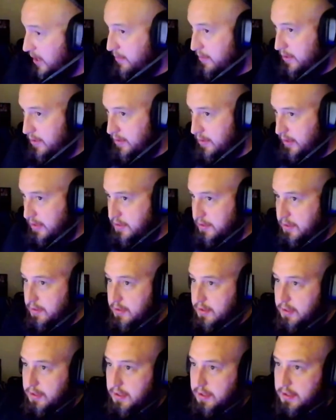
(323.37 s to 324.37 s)
want to actually
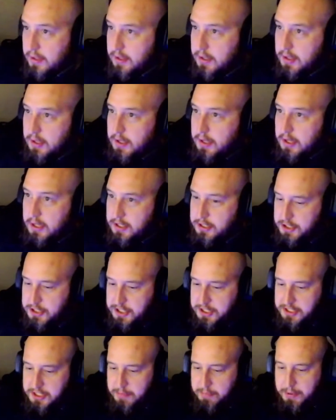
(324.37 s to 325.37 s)
look.
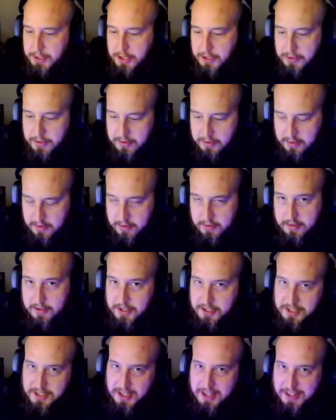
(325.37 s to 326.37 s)
She's a beaut,
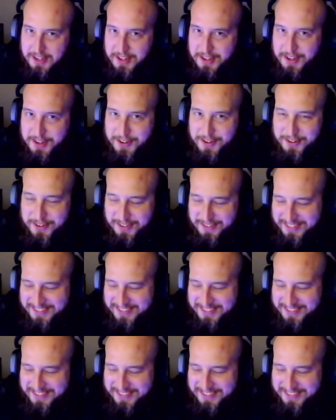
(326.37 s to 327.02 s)
just like you.